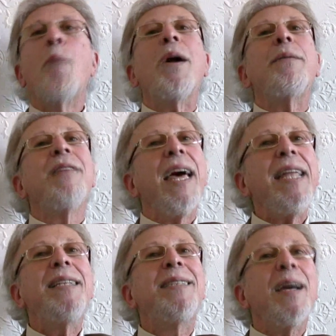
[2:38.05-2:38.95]
but
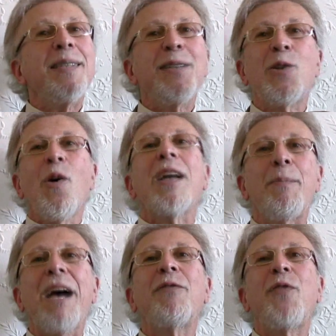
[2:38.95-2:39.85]
Lenny doesn't talk
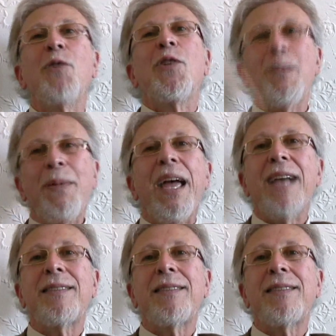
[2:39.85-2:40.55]
about future to past.